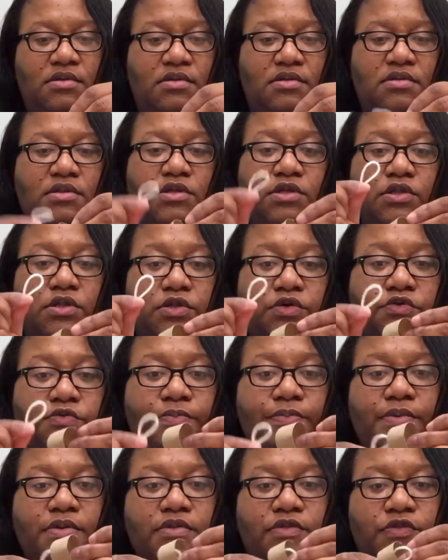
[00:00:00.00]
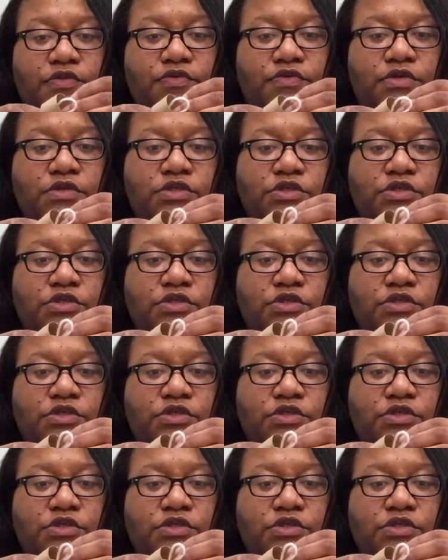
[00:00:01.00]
the loop through the